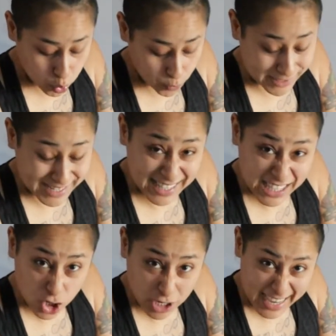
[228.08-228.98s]

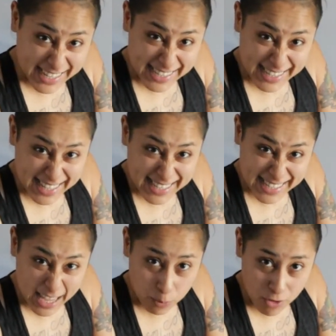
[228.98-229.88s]
pretending you're kind of
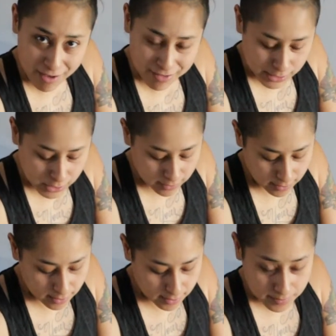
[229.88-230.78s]
sending that breath into
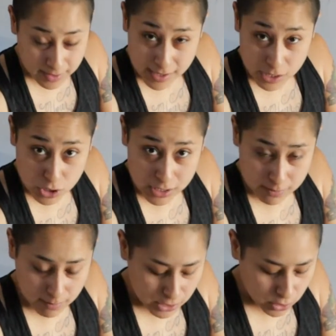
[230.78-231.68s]

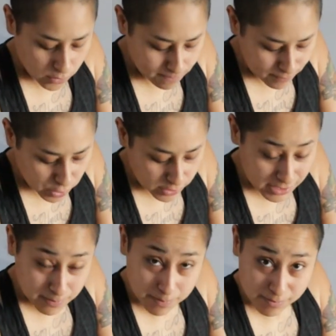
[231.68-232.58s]
this muscle, to
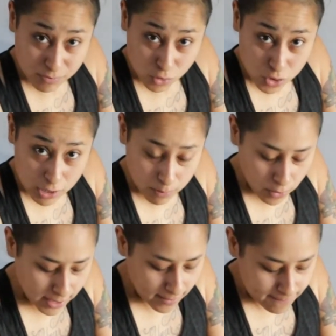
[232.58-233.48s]
this trigger
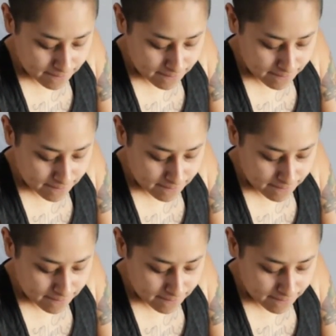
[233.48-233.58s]
point,